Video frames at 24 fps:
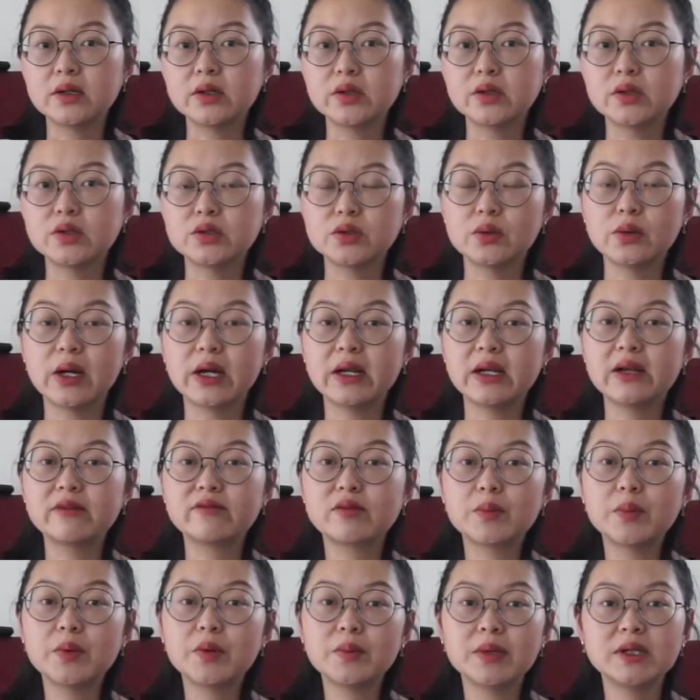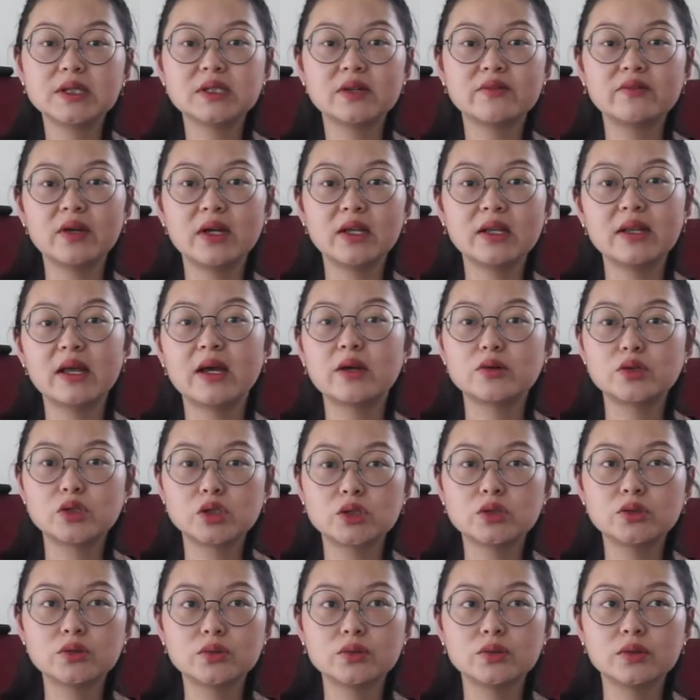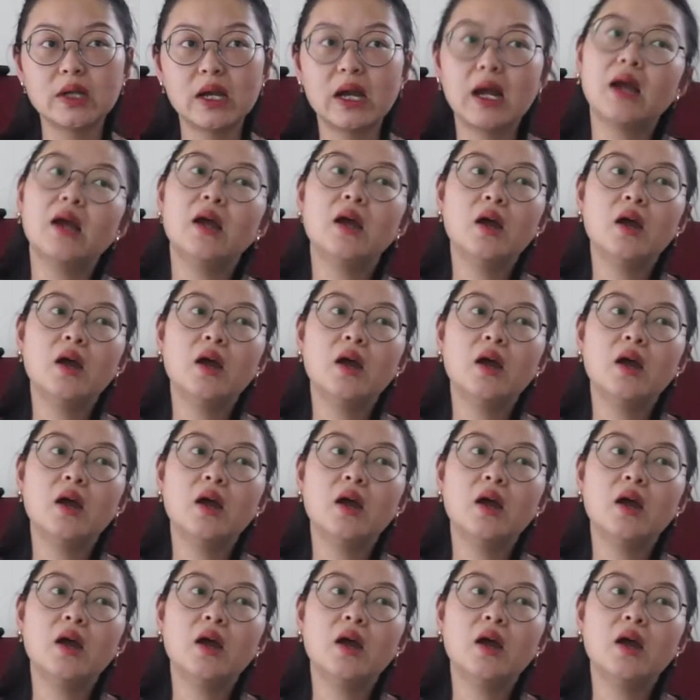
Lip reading: So I never put myself in that shoe that